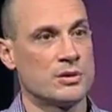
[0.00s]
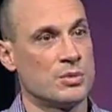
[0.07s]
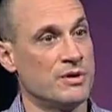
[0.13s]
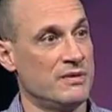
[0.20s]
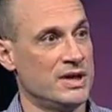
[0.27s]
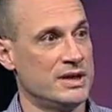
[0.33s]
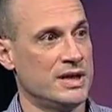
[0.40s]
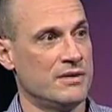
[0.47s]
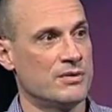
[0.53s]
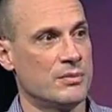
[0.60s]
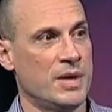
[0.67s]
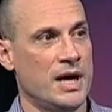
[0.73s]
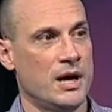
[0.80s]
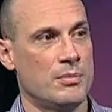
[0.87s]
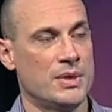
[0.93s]
to prevent that
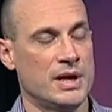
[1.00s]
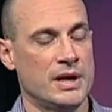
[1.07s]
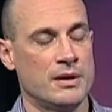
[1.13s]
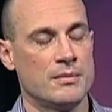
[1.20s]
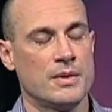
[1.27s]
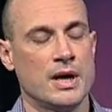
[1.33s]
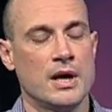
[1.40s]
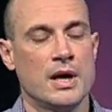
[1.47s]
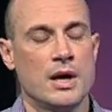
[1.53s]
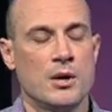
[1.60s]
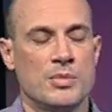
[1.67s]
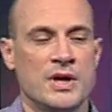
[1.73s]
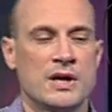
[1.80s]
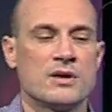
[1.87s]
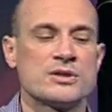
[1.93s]
from happening.
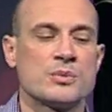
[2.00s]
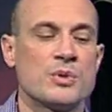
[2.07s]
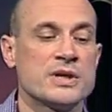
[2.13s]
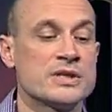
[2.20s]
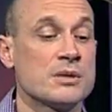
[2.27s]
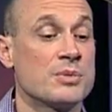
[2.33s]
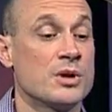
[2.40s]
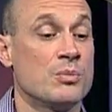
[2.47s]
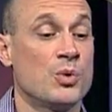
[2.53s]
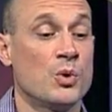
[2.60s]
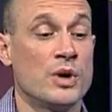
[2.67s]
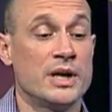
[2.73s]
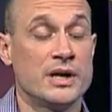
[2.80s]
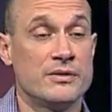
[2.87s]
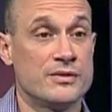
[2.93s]
But that also brings up a
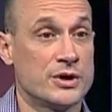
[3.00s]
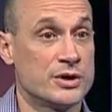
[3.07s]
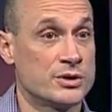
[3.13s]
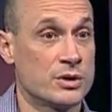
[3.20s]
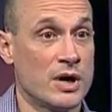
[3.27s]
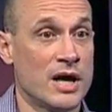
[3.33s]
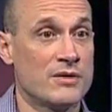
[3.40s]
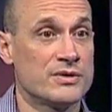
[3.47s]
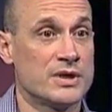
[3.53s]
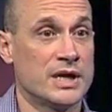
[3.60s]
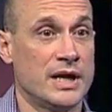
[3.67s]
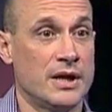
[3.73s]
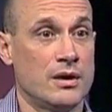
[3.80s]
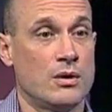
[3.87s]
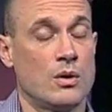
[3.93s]
point. If you're
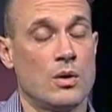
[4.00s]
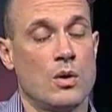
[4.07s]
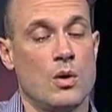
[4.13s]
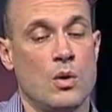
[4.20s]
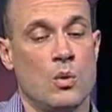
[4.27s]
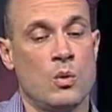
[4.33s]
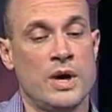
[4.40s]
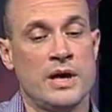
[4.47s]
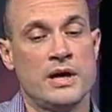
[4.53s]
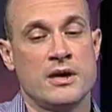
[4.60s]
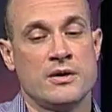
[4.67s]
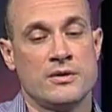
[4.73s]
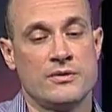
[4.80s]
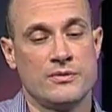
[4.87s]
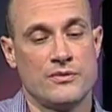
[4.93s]
traveling, we
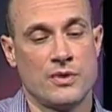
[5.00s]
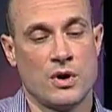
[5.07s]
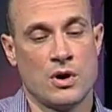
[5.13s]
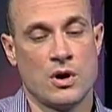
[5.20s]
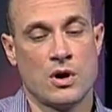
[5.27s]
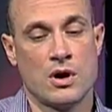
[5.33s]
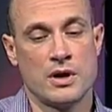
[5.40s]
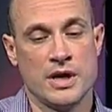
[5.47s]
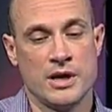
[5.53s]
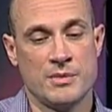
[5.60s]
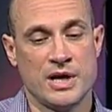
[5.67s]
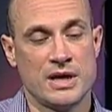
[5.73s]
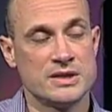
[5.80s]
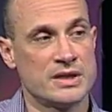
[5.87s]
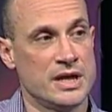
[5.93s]
give our
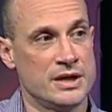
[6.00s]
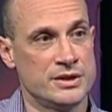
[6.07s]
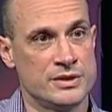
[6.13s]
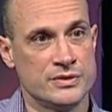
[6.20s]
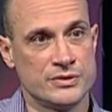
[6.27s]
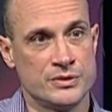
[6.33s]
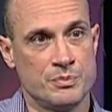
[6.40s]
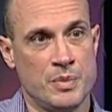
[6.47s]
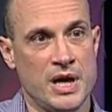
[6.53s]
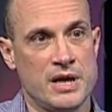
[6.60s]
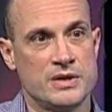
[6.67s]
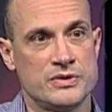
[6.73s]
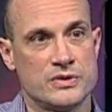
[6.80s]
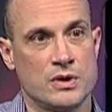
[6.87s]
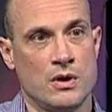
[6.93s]
immunizations
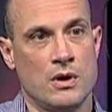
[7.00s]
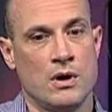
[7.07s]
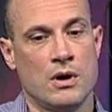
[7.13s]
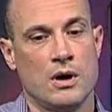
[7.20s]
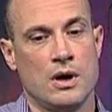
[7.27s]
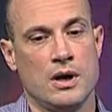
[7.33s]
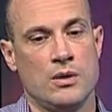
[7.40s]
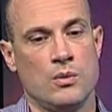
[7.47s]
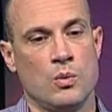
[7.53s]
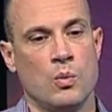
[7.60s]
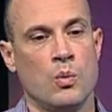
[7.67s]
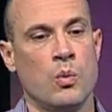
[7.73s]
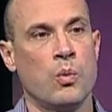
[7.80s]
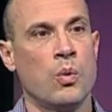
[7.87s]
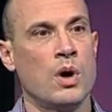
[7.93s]
based
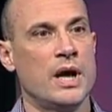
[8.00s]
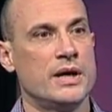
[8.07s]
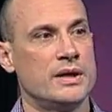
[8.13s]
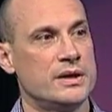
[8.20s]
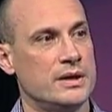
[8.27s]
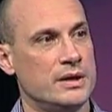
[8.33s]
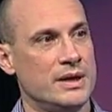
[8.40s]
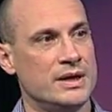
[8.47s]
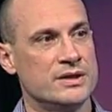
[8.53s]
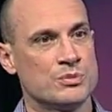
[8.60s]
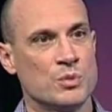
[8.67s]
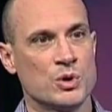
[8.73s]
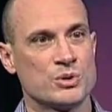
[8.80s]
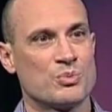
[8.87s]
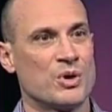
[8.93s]
on what is
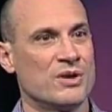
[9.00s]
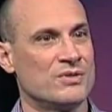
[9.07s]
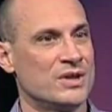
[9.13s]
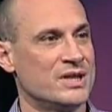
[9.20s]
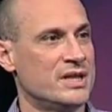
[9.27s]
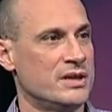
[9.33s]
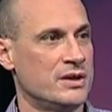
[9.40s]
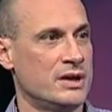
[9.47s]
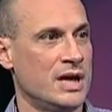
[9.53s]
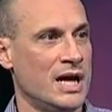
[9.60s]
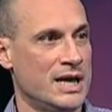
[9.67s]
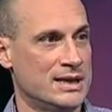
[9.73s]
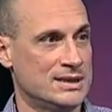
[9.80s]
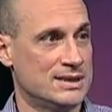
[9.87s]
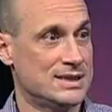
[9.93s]
most prevalent in the
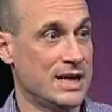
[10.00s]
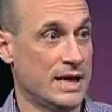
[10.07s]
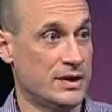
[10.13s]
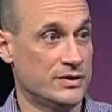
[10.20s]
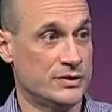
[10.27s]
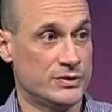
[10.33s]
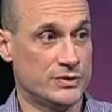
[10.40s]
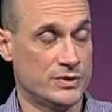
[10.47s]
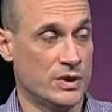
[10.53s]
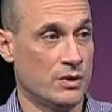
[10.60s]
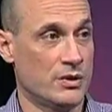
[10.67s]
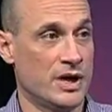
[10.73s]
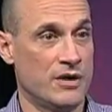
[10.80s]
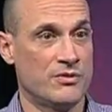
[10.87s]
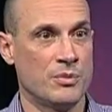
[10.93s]
United States,
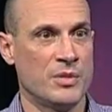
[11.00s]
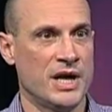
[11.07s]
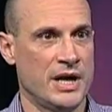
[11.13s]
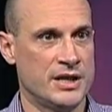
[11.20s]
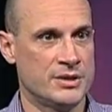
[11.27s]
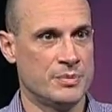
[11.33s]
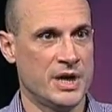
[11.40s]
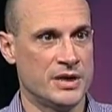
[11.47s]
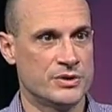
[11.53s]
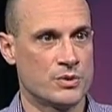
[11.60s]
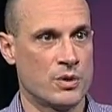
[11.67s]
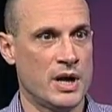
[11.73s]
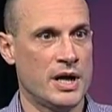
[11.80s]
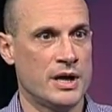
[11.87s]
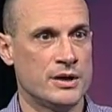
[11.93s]
okay, from an age-based
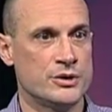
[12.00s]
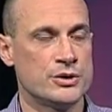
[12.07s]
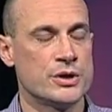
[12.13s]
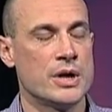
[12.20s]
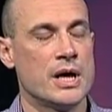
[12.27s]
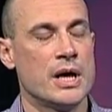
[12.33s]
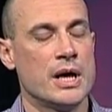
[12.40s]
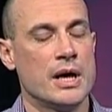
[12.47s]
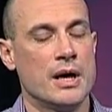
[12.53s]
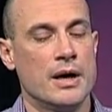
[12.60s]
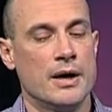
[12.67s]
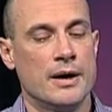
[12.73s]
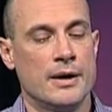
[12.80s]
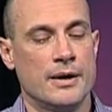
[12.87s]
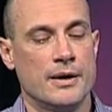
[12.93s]
range,
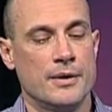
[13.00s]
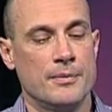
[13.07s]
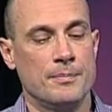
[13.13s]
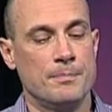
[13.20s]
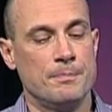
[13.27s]
um,